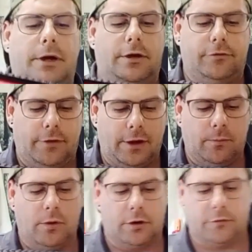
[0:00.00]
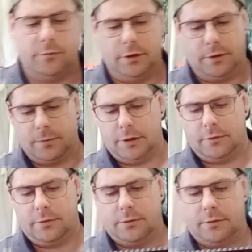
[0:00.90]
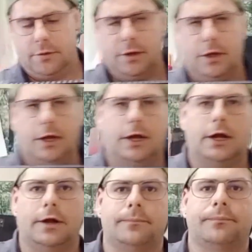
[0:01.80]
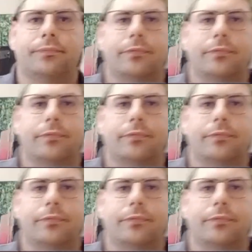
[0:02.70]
So that worked really well. And